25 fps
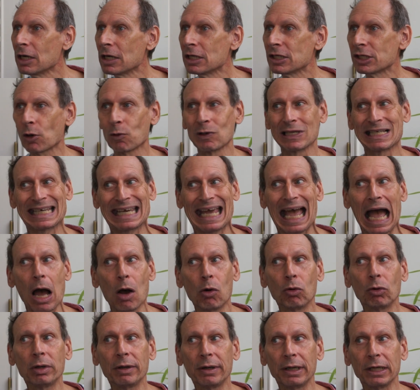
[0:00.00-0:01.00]
So it's
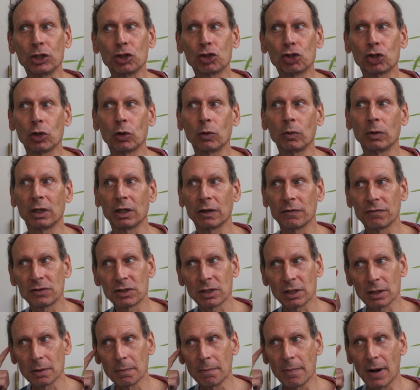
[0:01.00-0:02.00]
counterintuitive
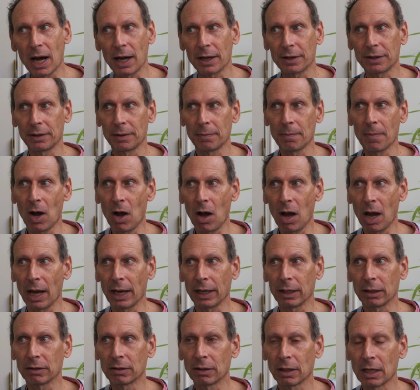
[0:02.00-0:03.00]
to the modern
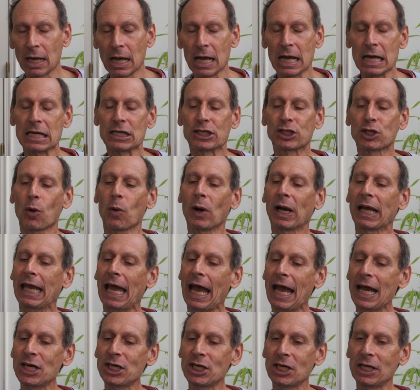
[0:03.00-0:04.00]
mind. So
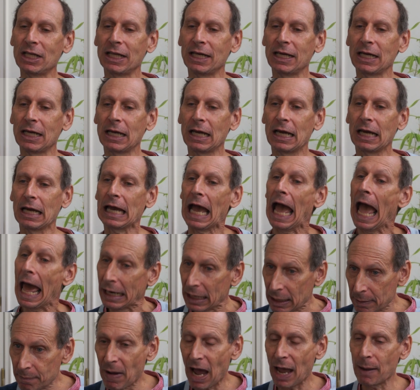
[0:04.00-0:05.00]
occasionally,
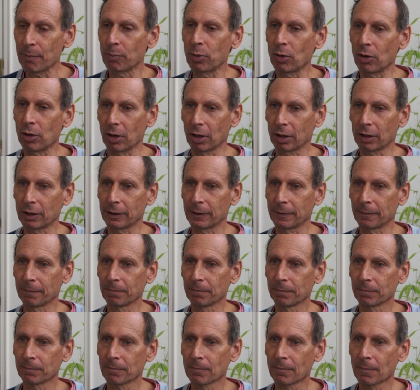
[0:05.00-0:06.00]
and in my book,
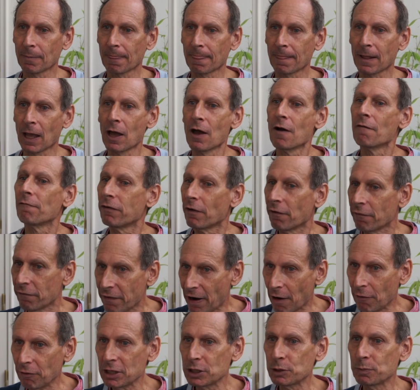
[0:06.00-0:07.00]
for a
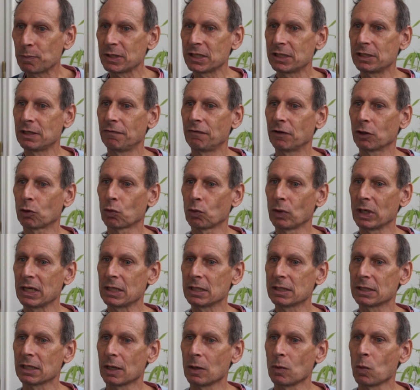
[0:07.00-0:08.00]
very specific
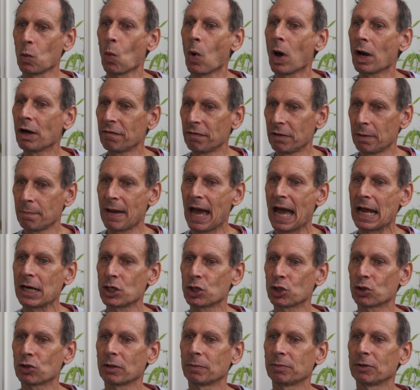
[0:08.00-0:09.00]
reason, one of the
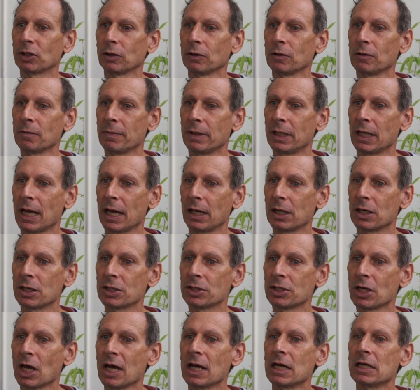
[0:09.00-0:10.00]
manuscript
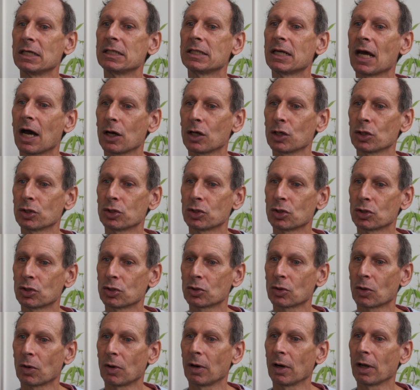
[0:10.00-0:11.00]
illuminators tells the
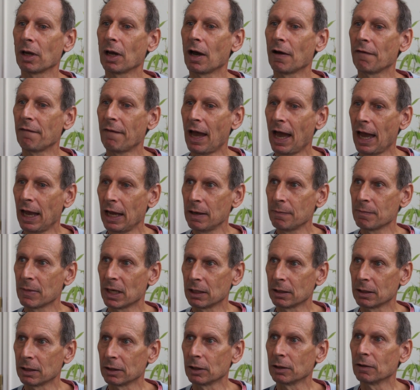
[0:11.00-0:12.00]
story of
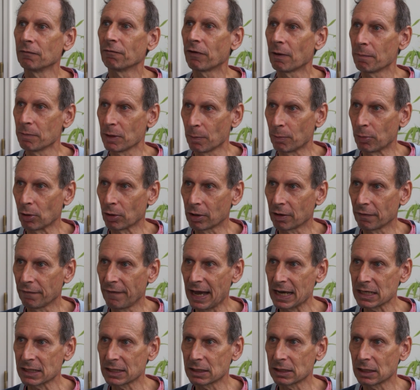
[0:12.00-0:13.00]
Haman from the Book of
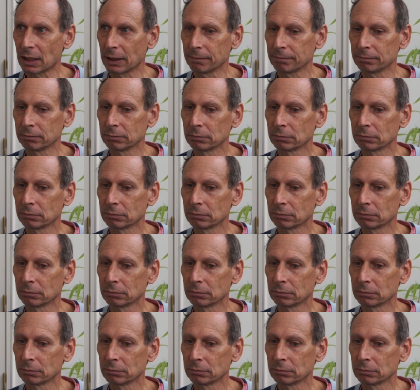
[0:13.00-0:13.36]
Esther.